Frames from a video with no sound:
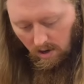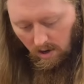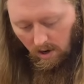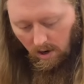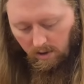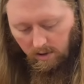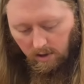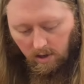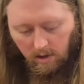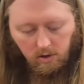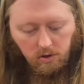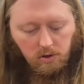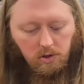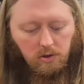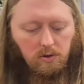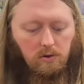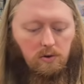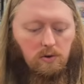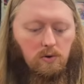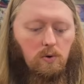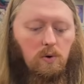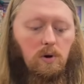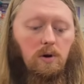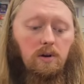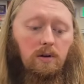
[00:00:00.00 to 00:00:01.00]
And then
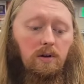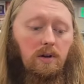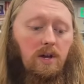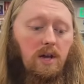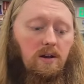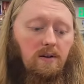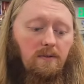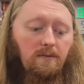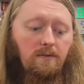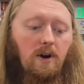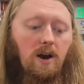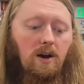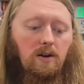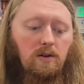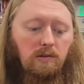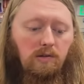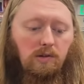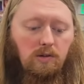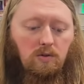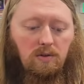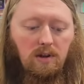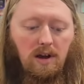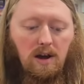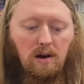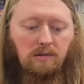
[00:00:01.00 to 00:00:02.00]
two King of Fighters
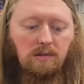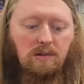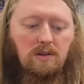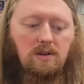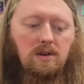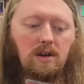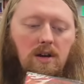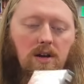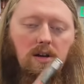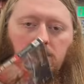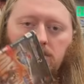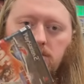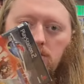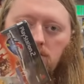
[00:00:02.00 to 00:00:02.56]
2000 and